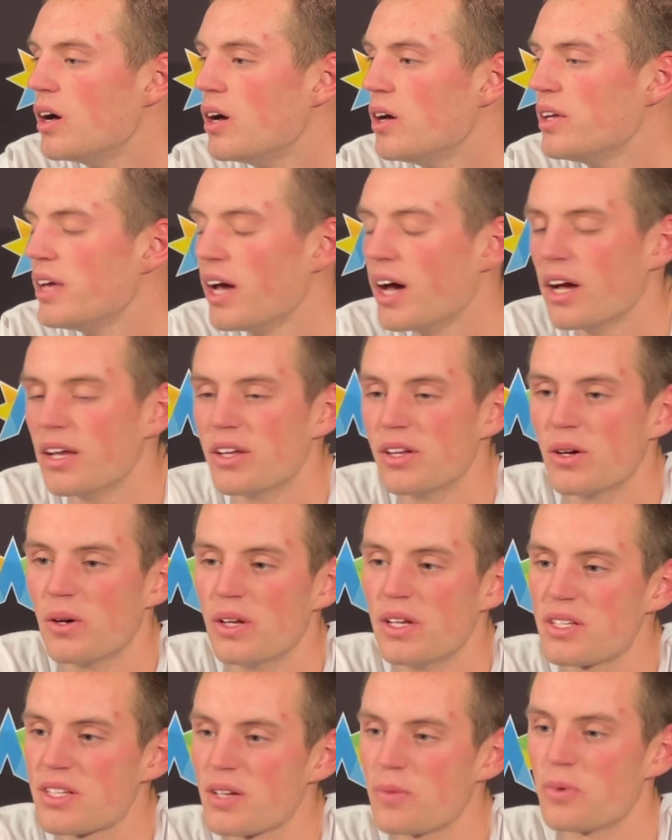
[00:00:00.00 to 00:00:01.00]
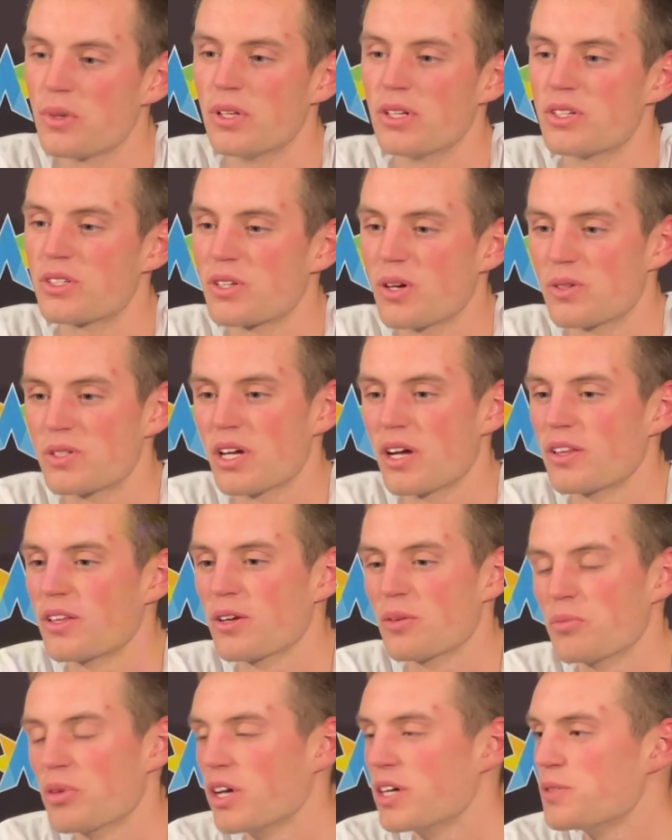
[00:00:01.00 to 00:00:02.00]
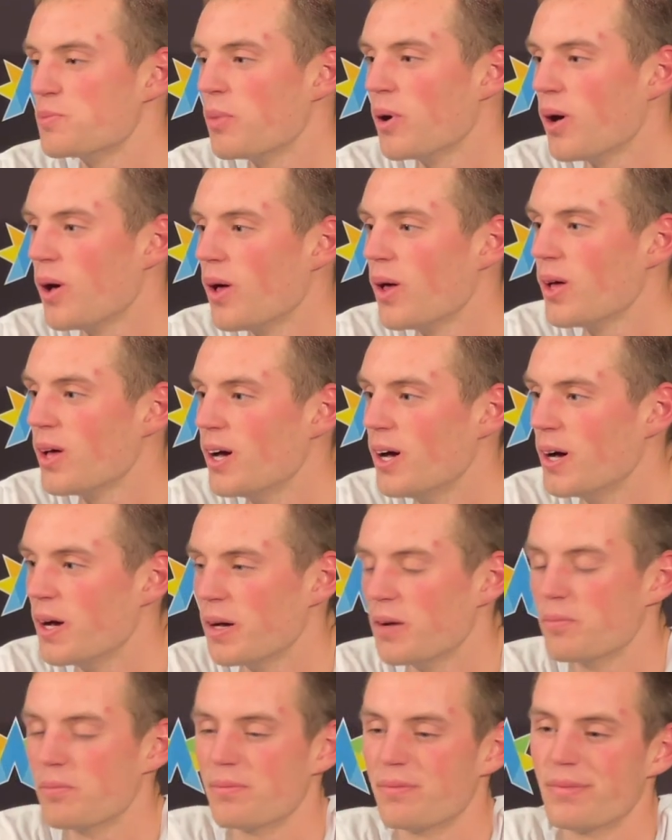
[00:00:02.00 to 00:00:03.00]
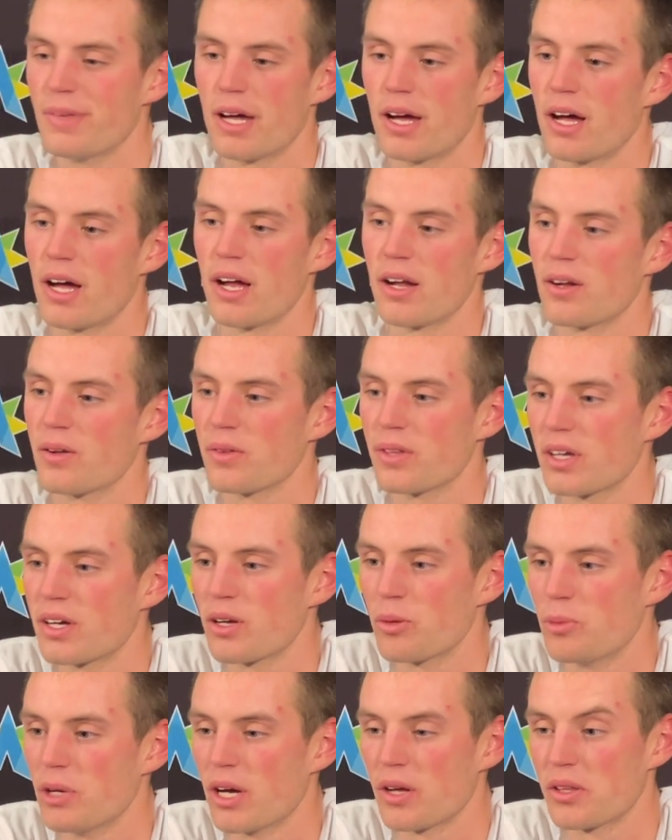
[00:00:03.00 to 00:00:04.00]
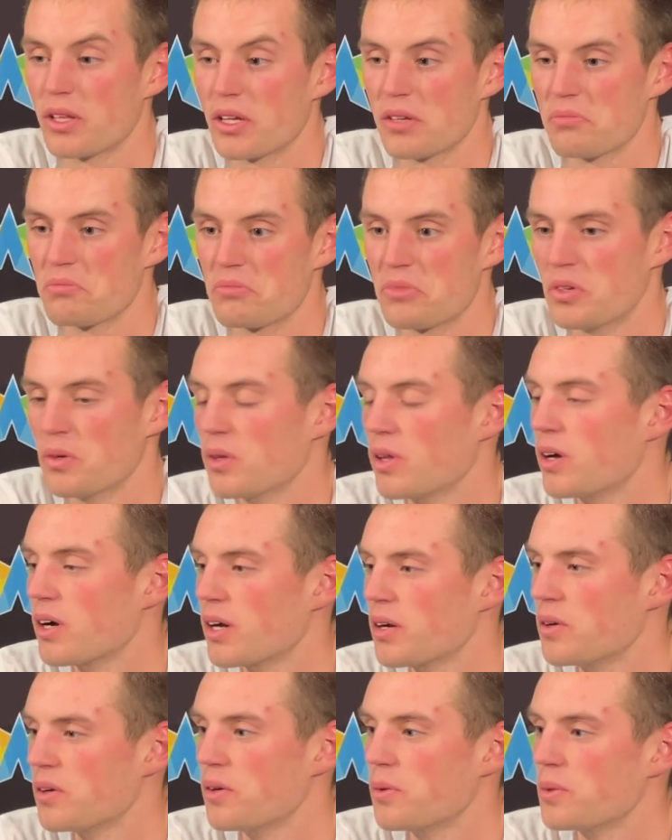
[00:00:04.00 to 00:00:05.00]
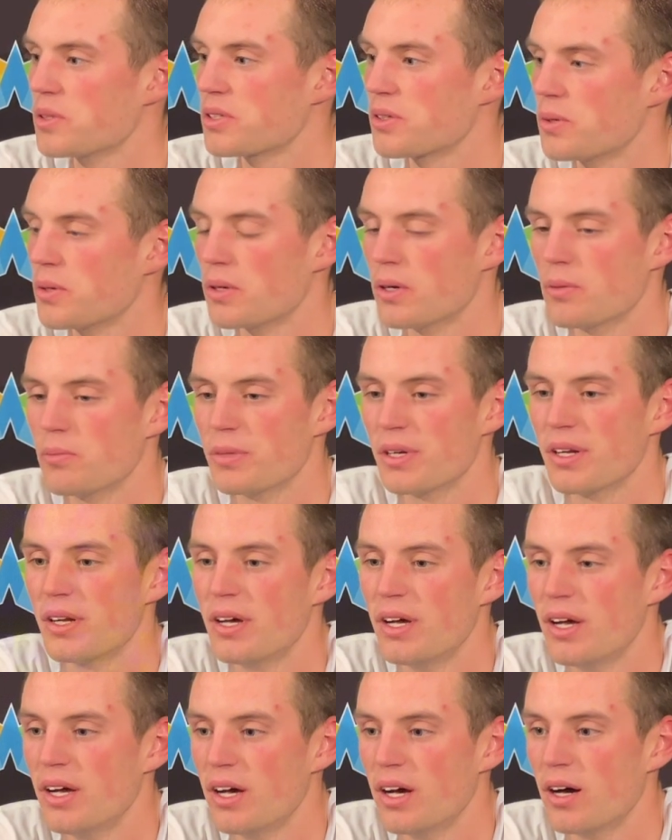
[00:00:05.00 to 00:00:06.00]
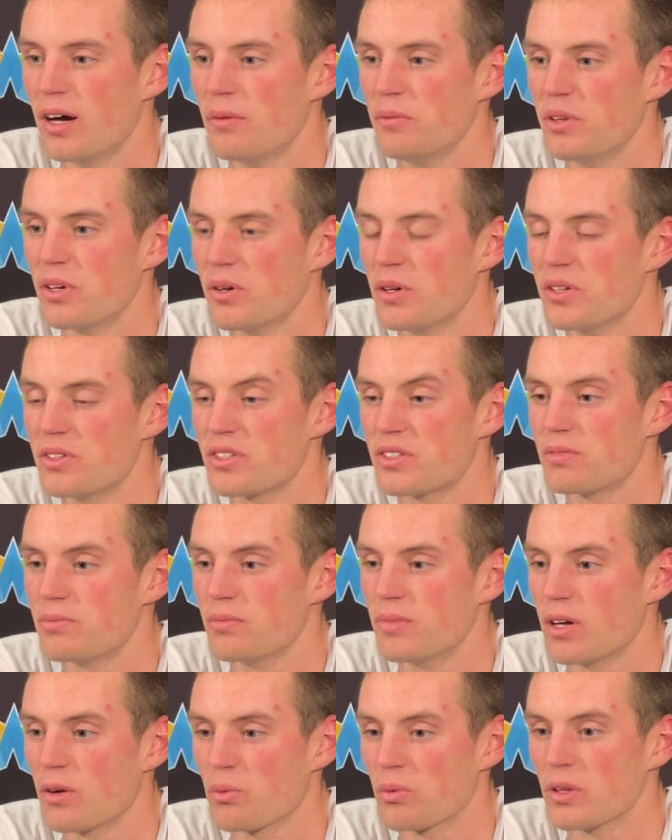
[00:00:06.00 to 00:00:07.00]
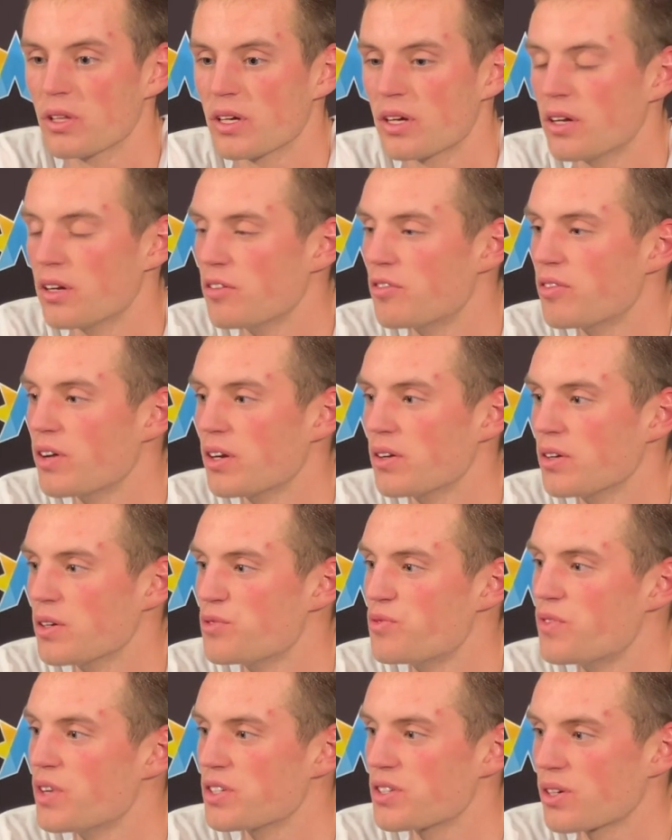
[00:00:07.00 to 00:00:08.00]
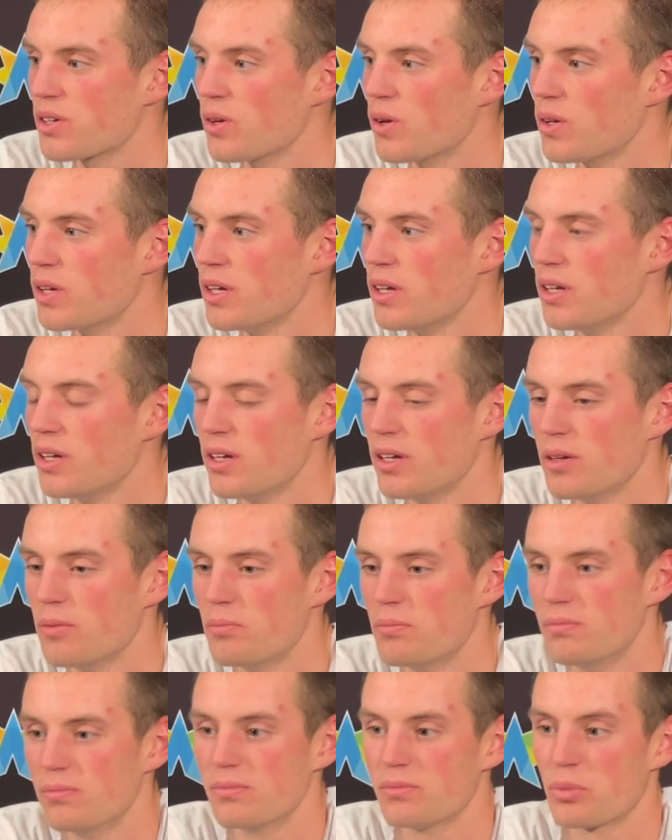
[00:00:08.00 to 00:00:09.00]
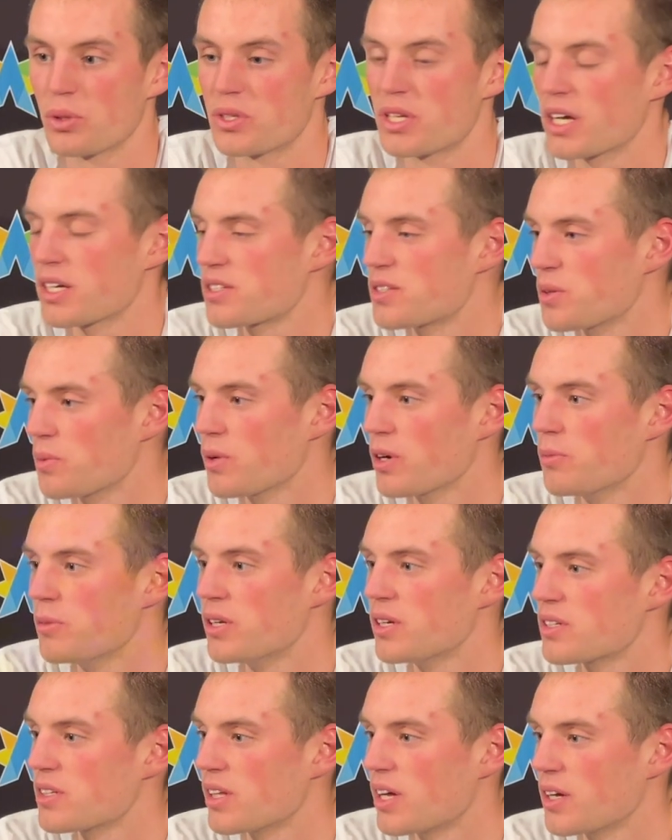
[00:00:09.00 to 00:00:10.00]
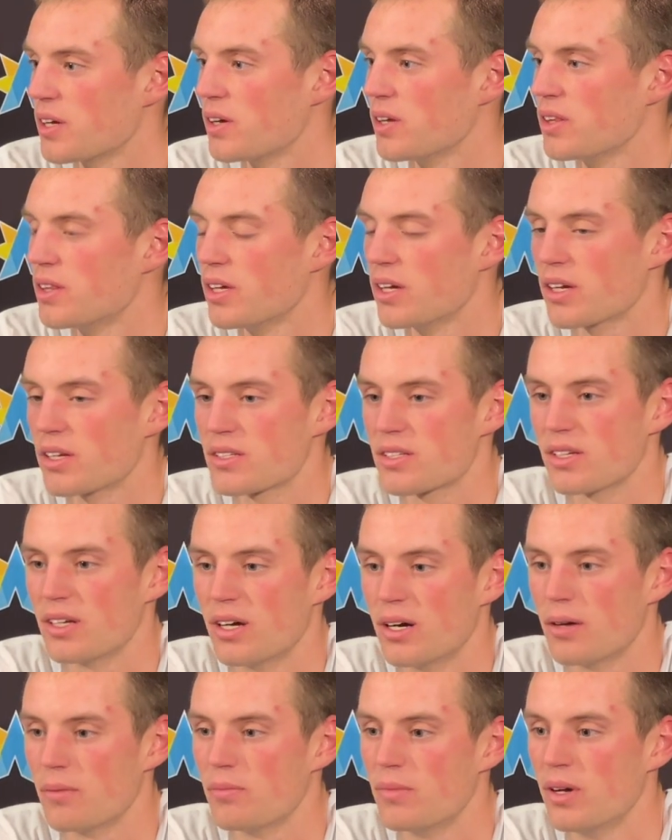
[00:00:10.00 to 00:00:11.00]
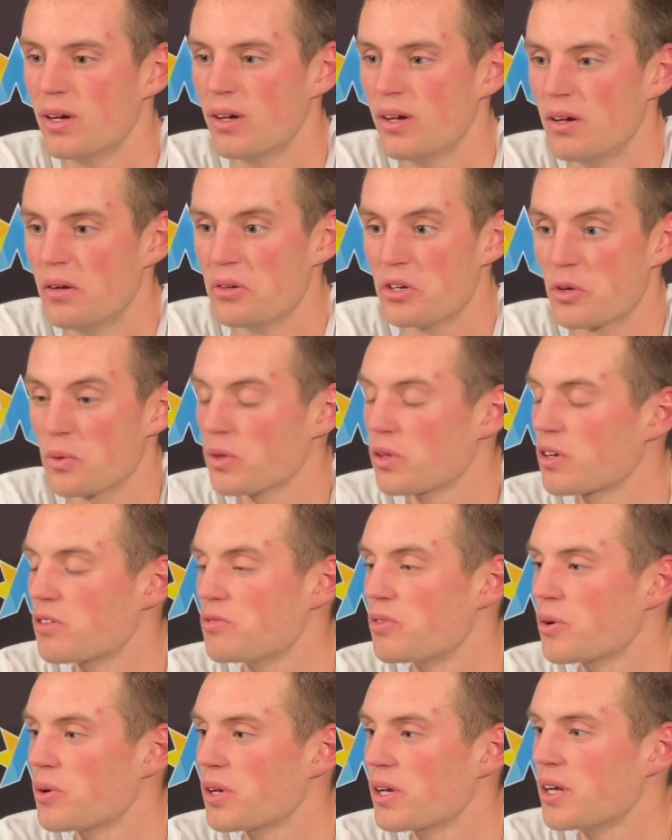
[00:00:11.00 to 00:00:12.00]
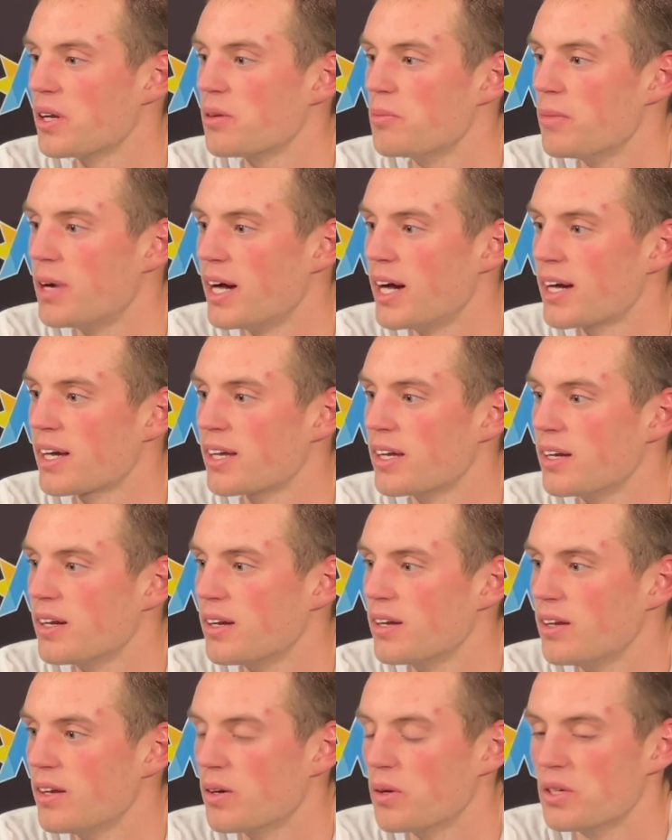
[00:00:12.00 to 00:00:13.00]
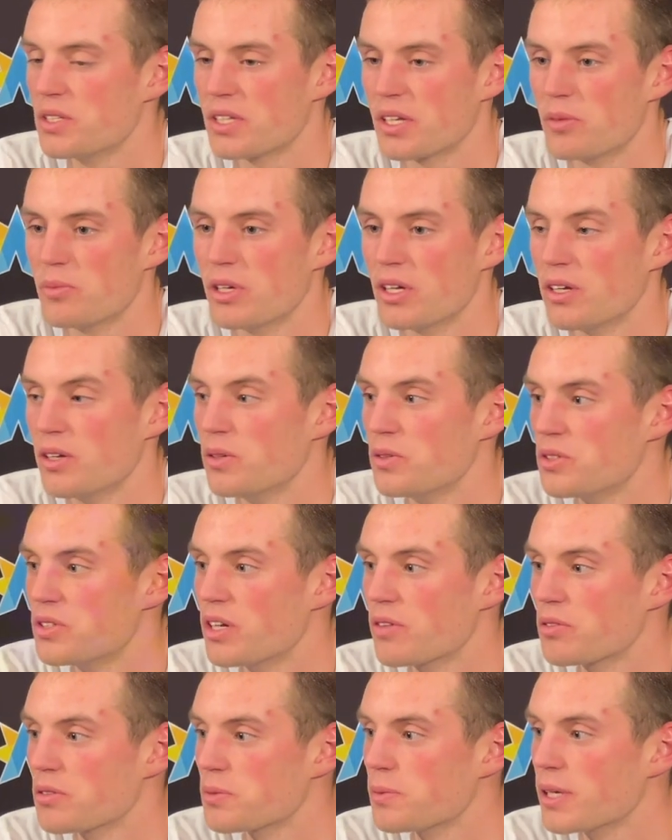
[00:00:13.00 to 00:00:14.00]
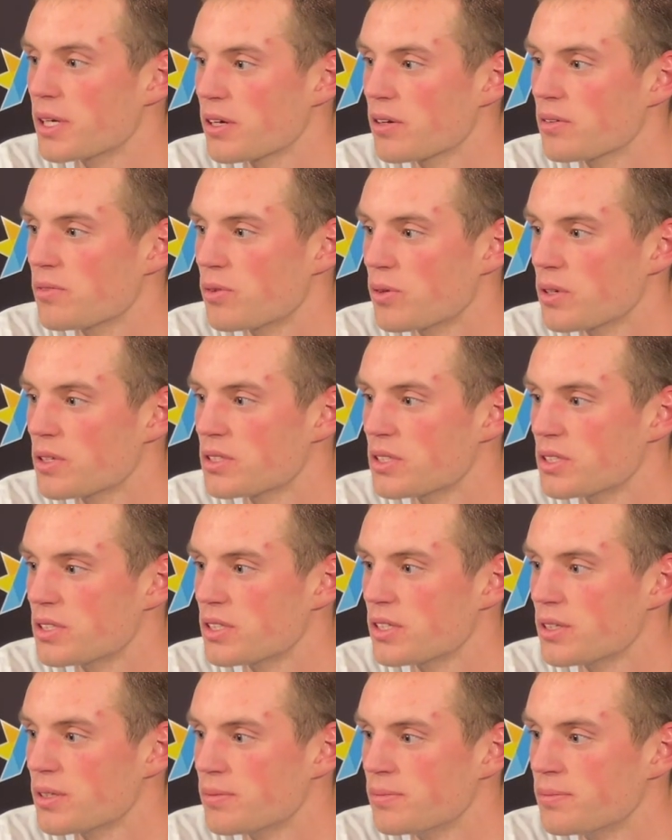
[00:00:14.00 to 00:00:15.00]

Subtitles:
Yeah, you know, he's someone that just goes out there and plays ball. I don't think he'll be out that too long. I don't know what's going on. But, you know, he's a really good defender. He's physical. He protects the rim. He does a lot of good things. You know, we're looking forward to getting him back. And, you know, he's going to be a huge difference maker for us this year.